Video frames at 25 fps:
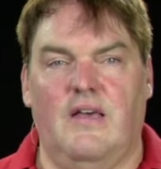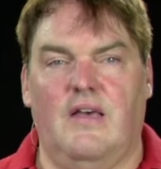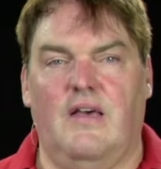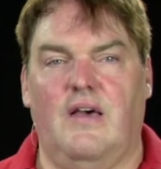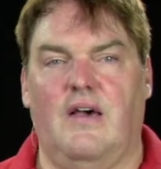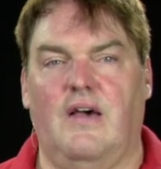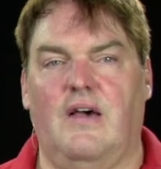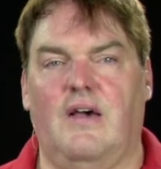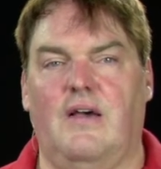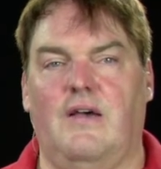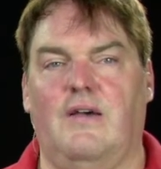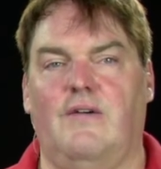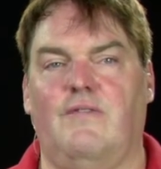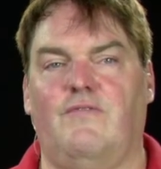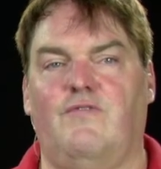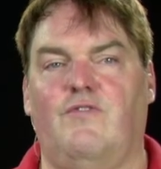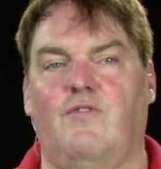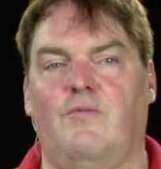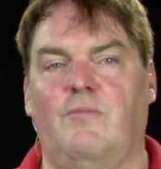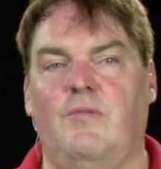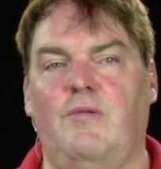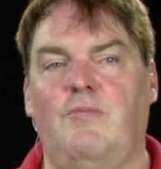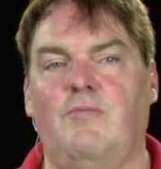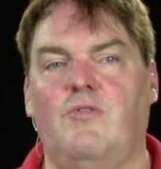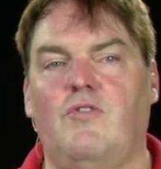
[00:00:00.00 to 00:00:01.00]
For
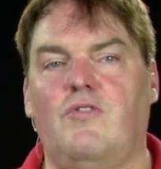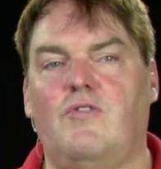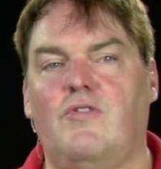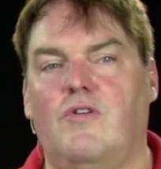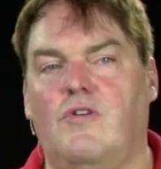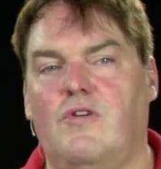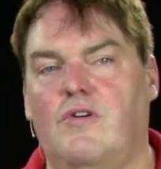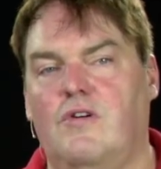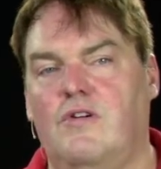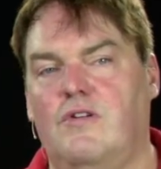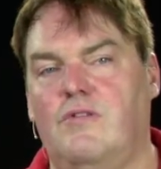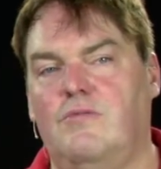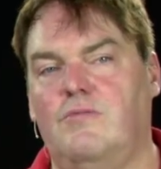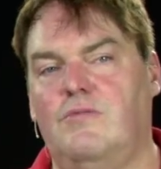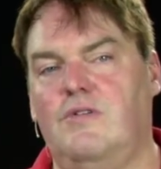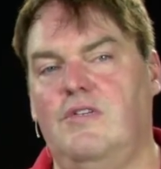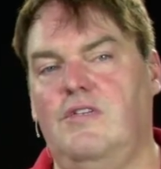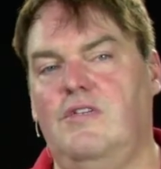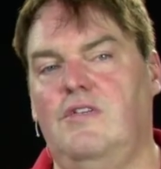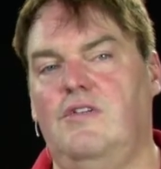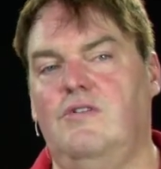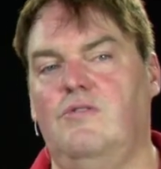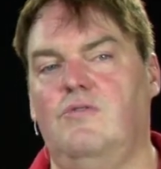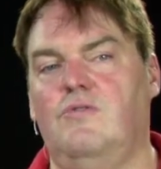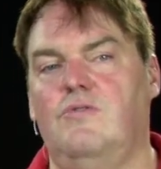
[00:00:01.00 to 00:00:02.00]
mimoCall, we
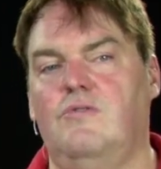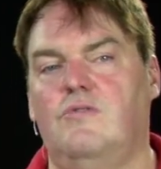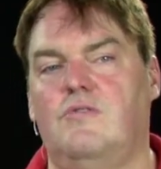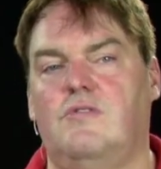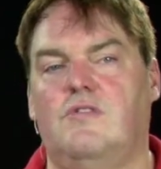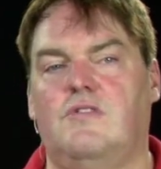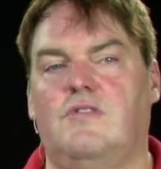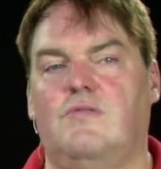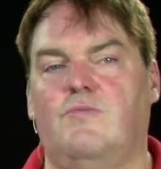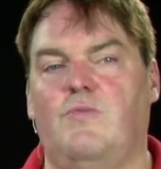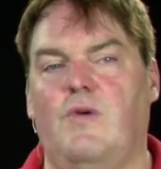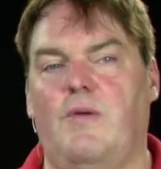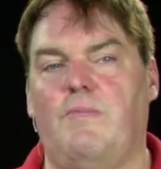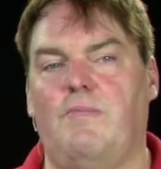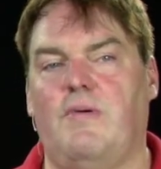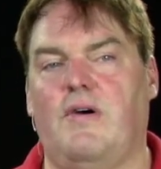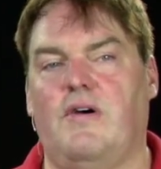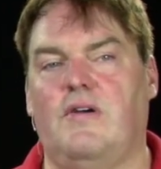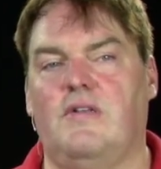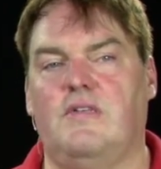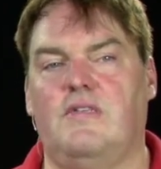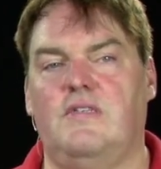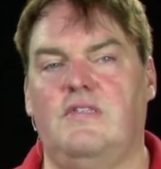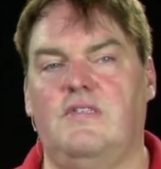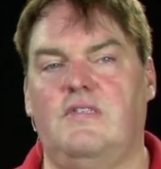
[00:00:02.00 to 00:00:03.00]
use Web
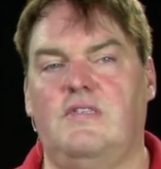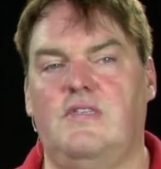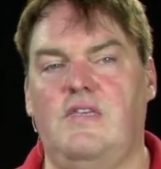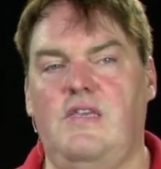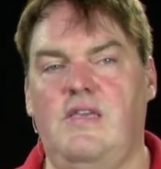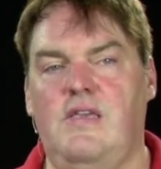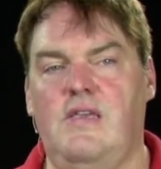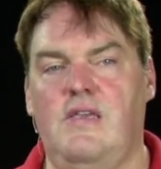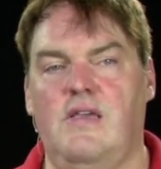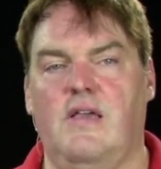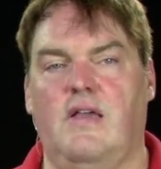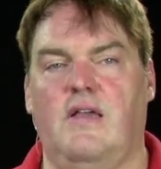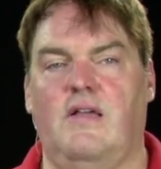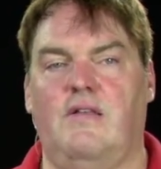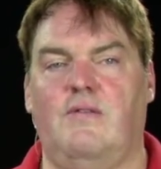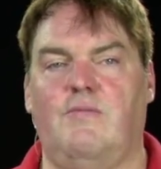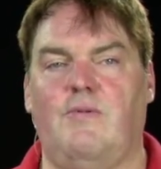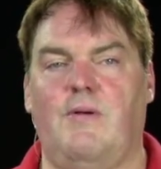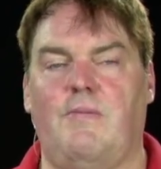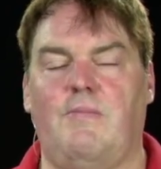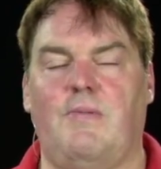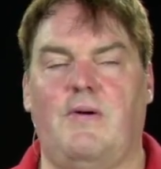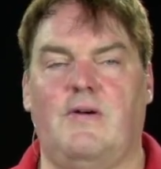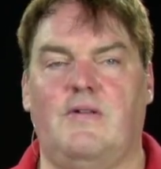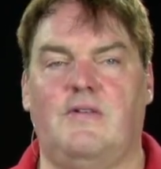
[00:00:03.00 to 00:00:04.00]
Rtc, and
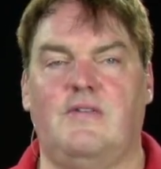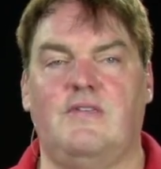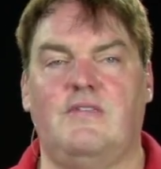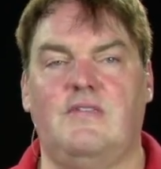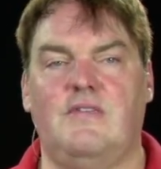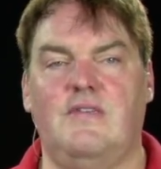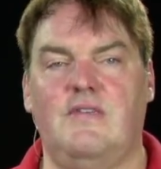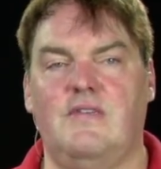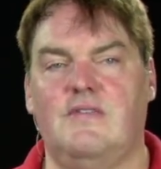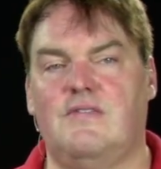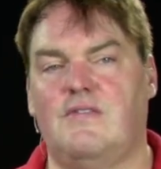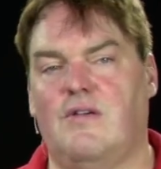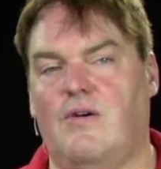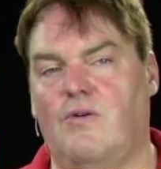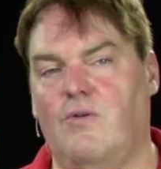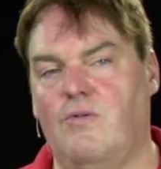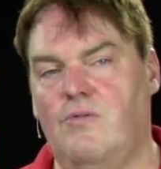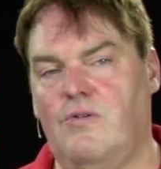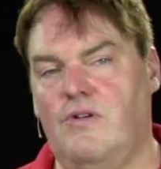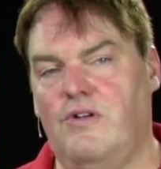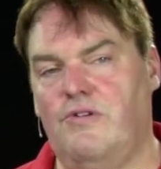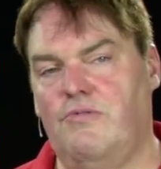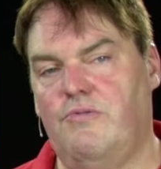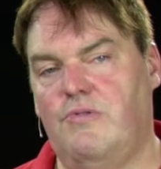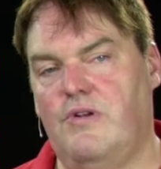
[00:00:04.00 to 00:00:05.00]
Web Rtc is
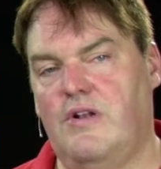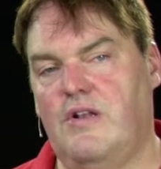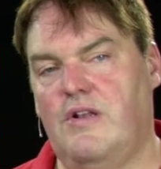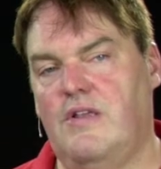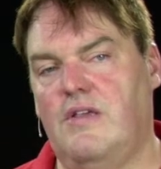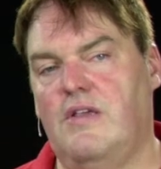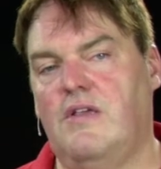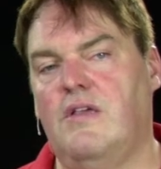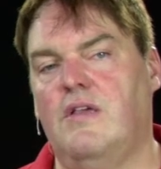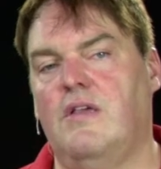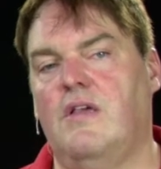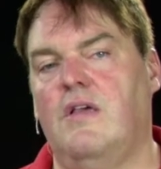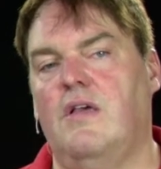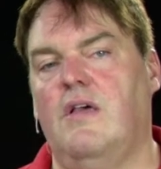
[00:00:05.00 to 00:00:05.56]
only really